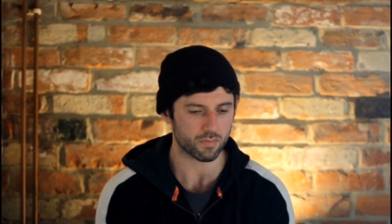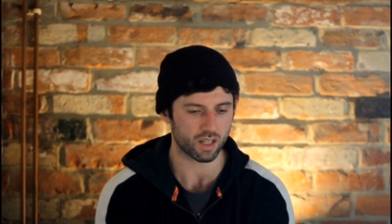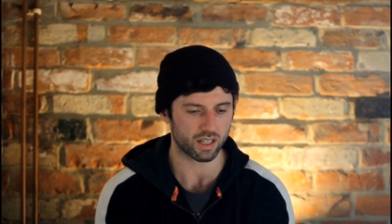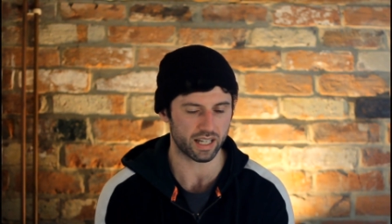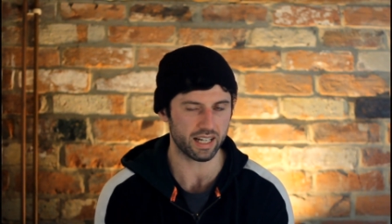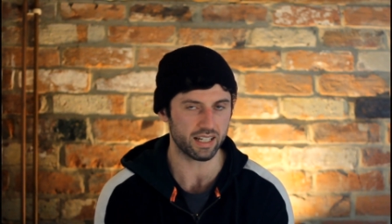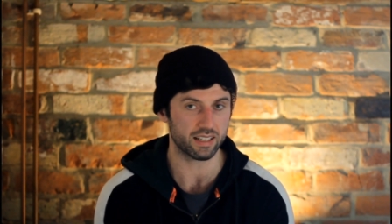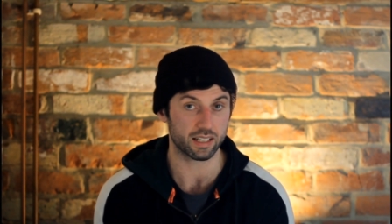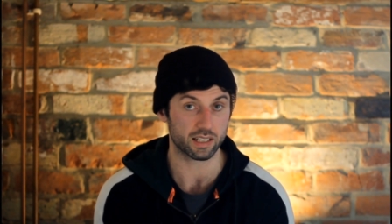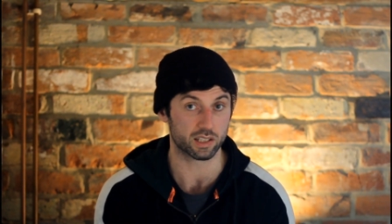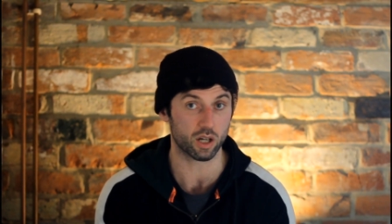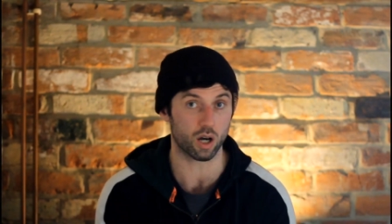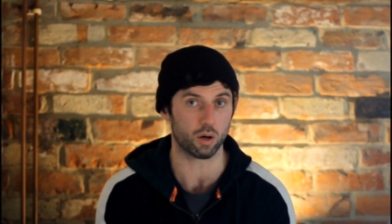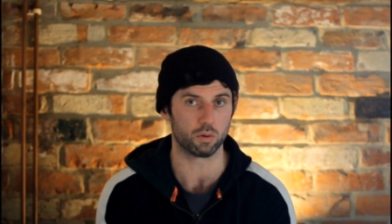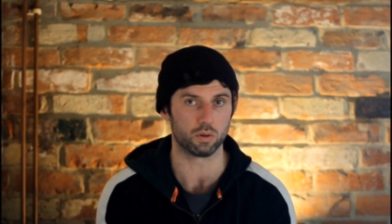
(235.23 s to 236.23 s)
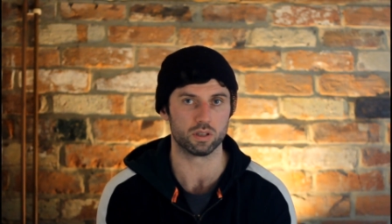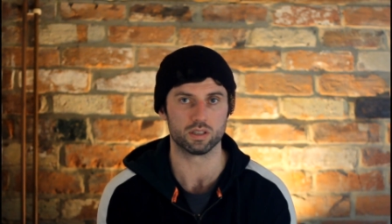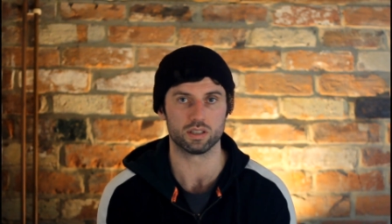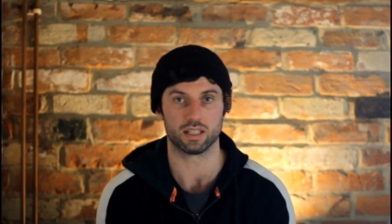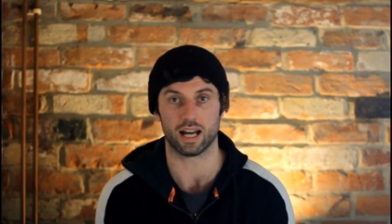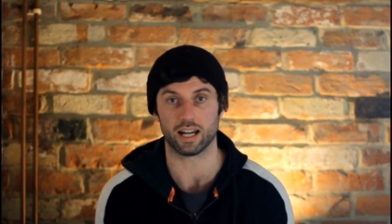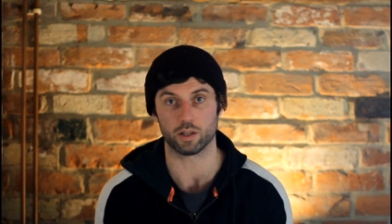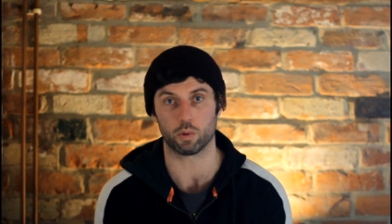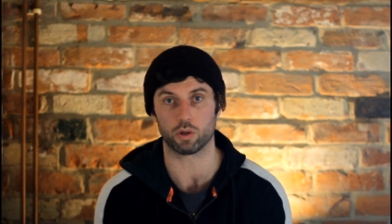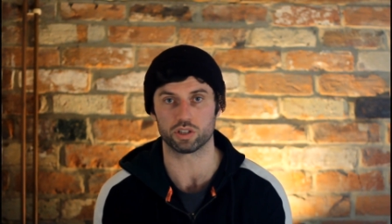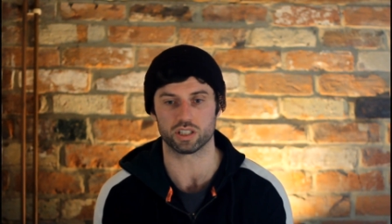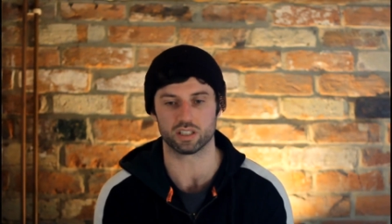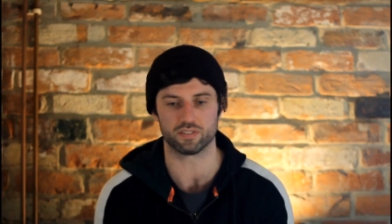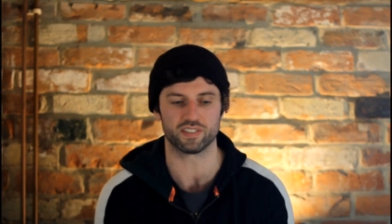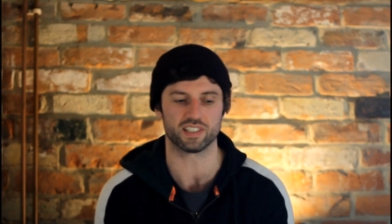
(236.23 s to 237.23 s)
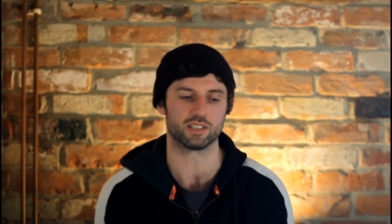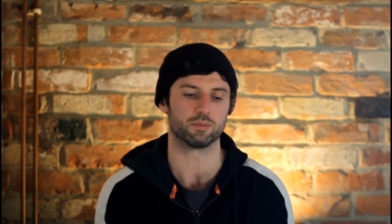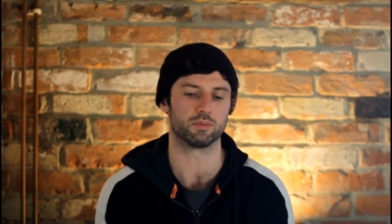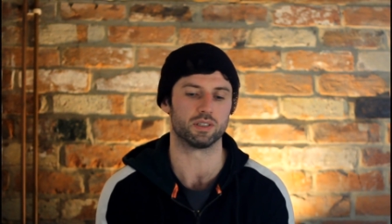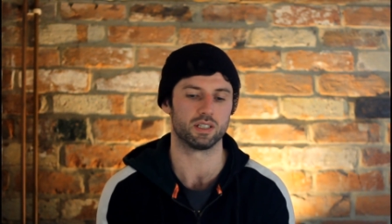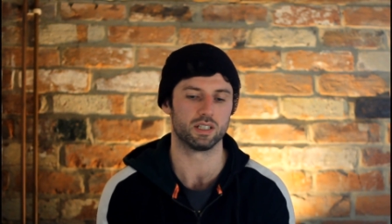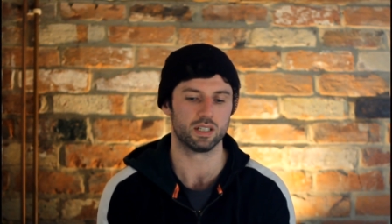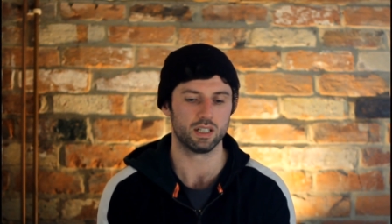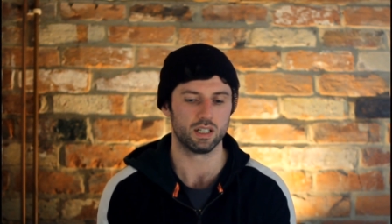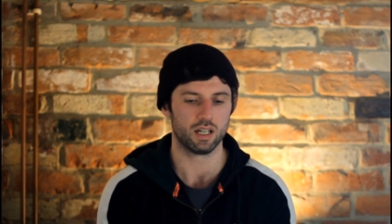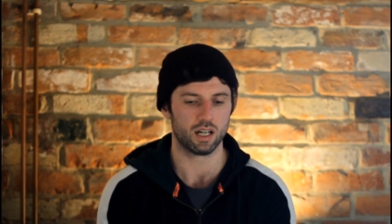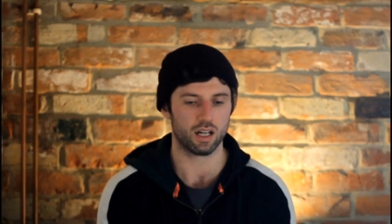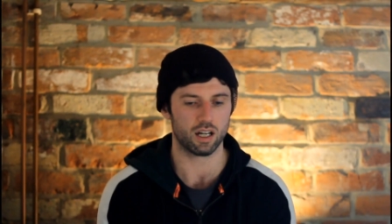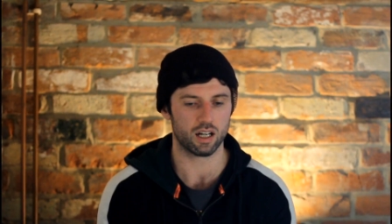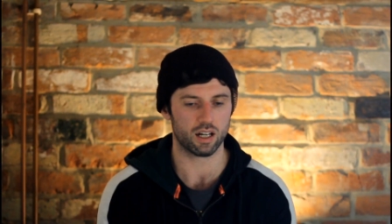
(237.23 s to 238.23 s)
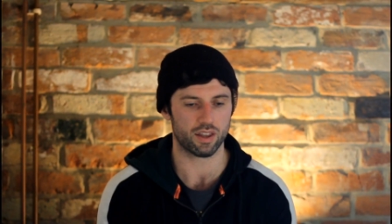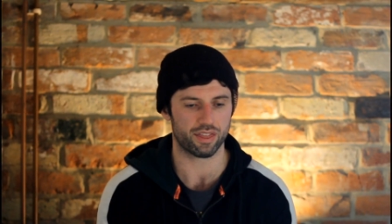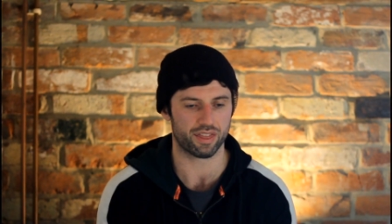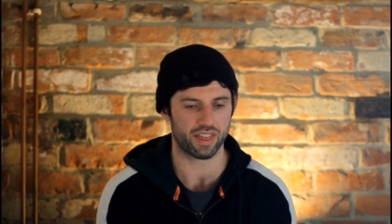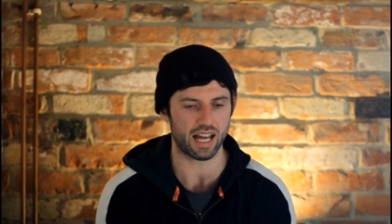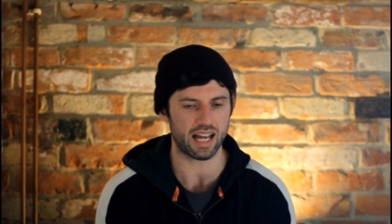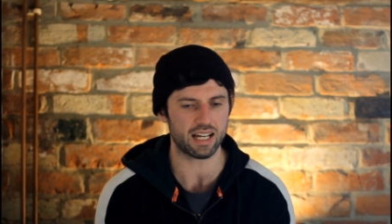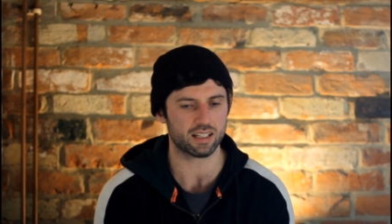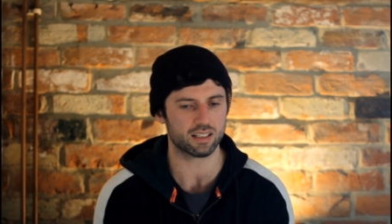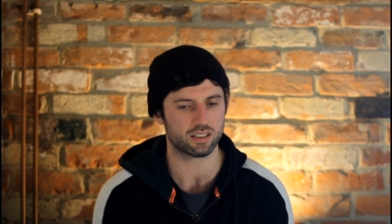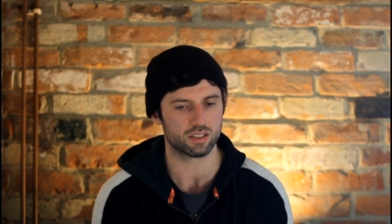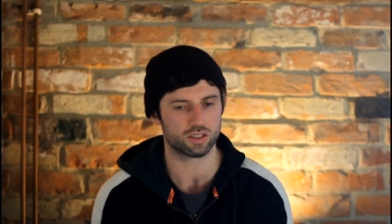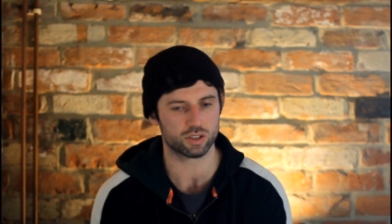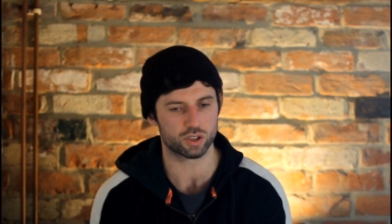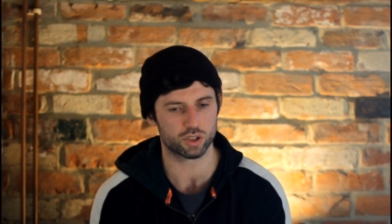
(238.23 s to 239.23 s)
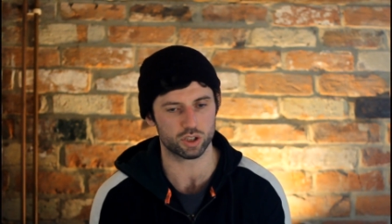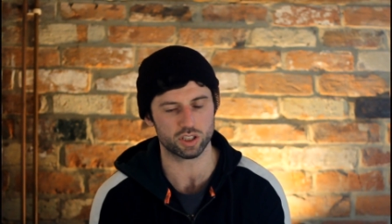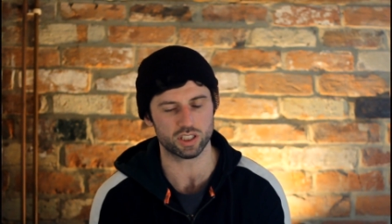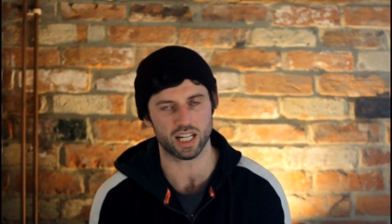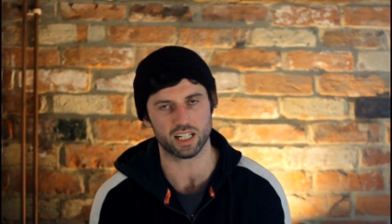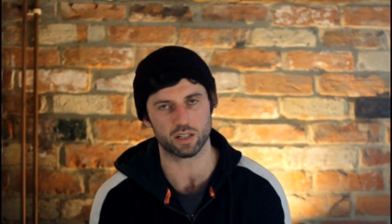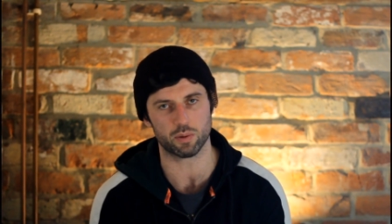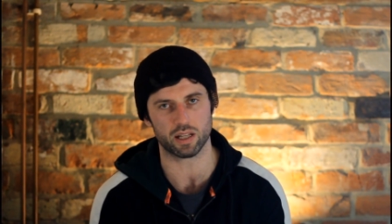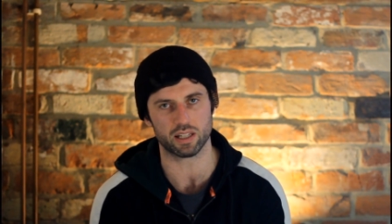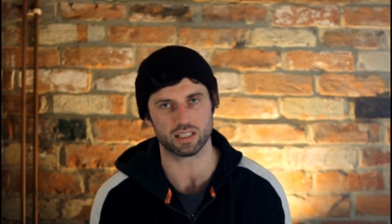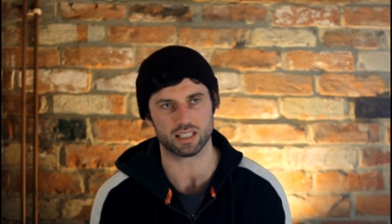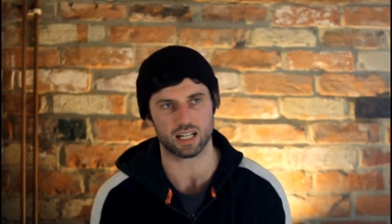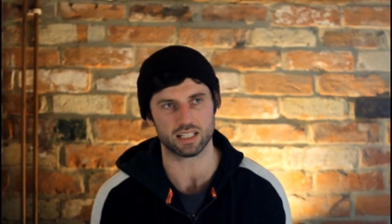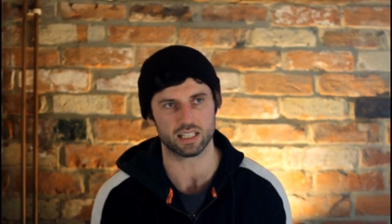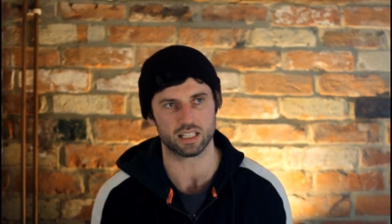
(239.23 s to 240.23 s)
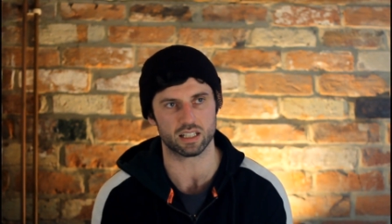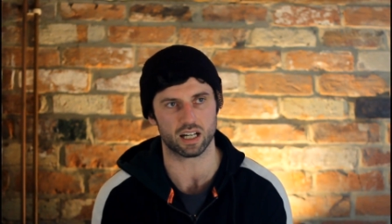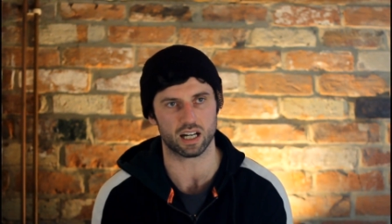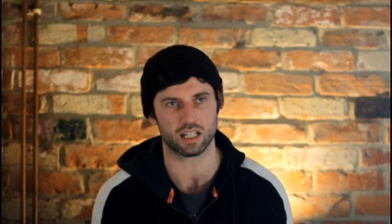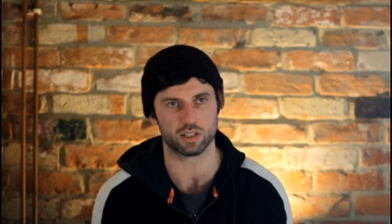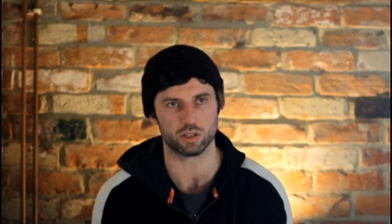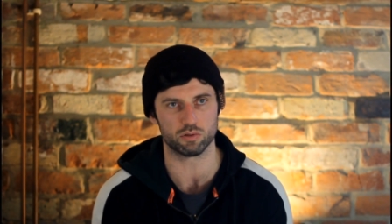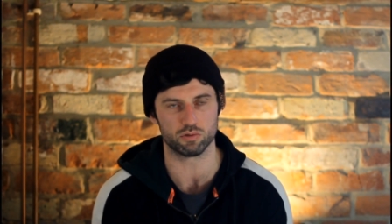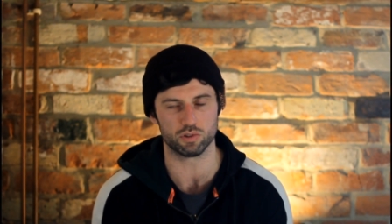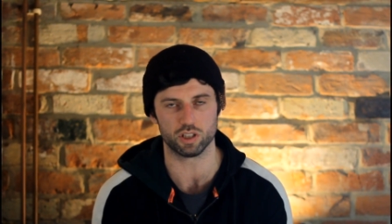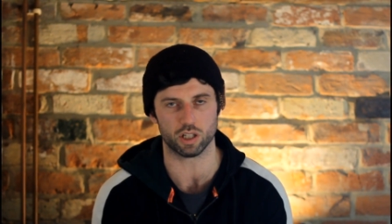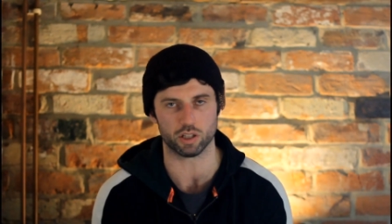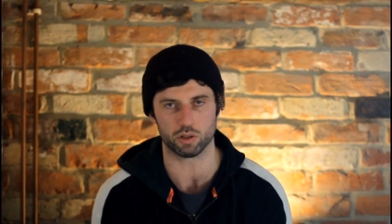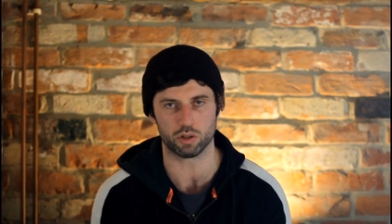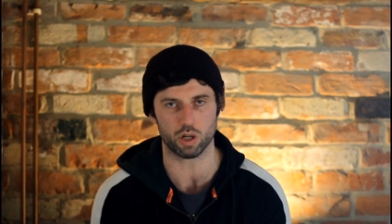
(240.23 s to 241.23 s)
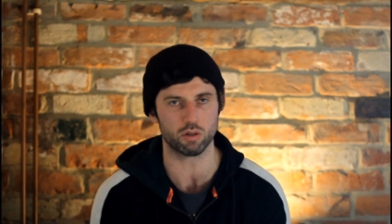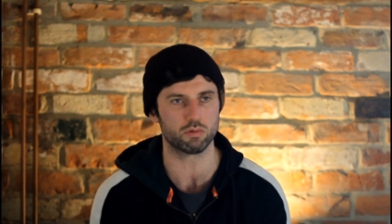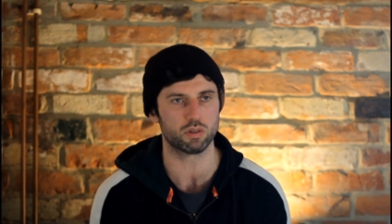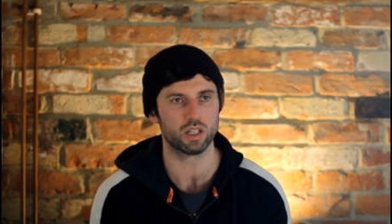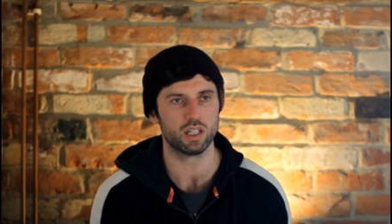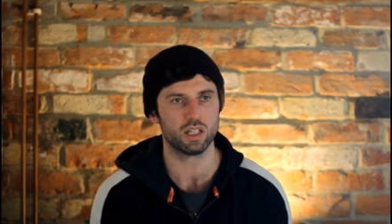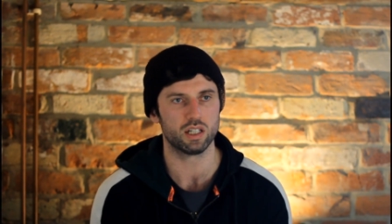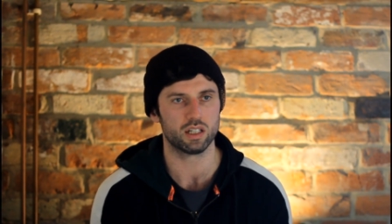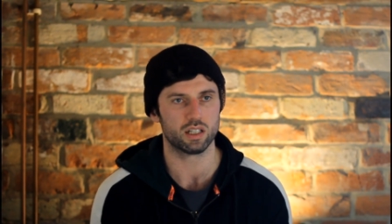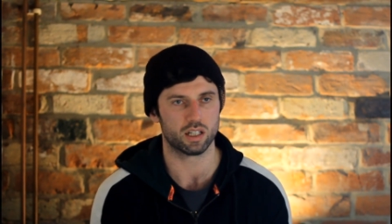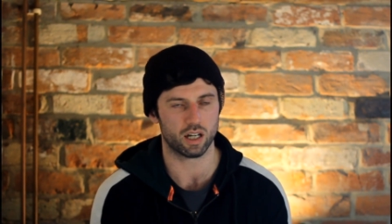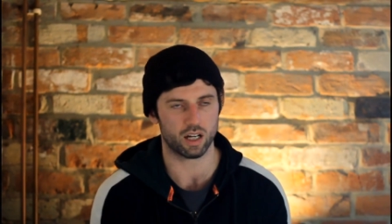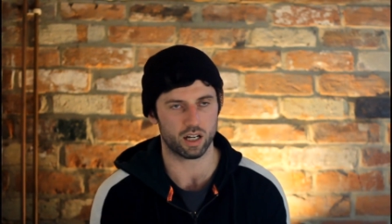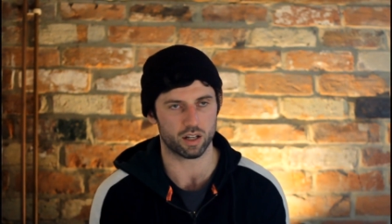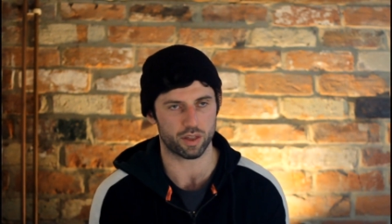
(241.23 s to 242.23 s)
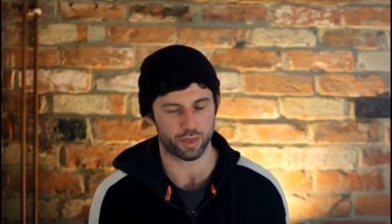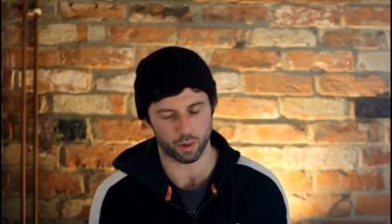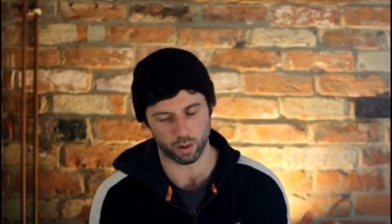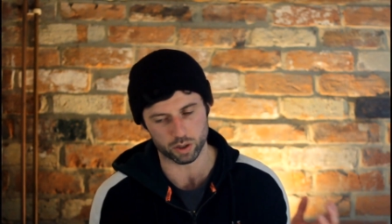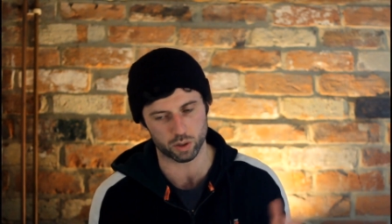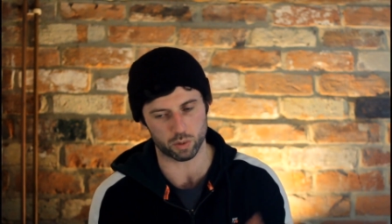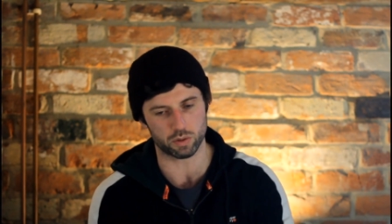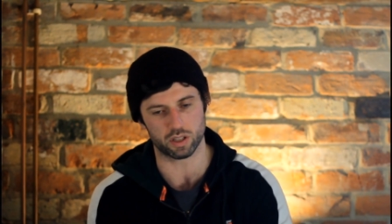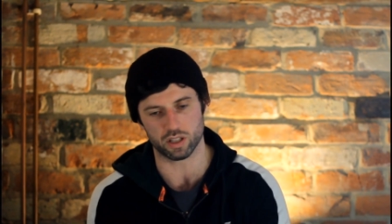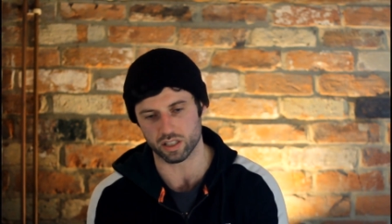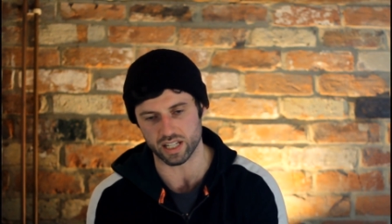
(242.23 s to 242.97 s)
Okay, go. Now you're watching the film. That should take away this idea that you don't throw someone to the